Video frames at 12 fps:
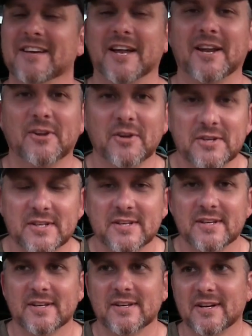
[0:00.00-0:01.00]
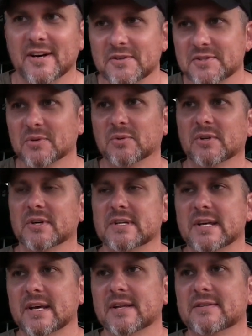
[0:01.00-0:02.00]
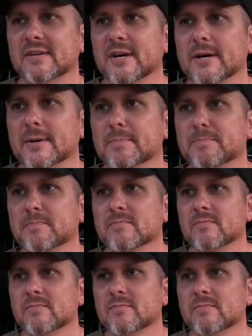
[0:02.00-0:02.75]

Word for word: And I looked at, I also looked at um,